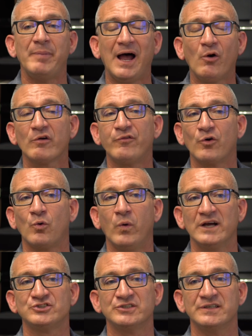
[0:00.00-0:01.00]
powerful
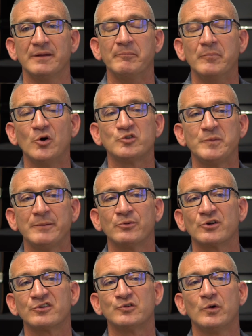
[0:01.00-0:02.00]
question that most people
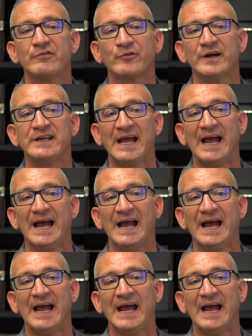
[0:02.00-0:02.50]
are so afraid to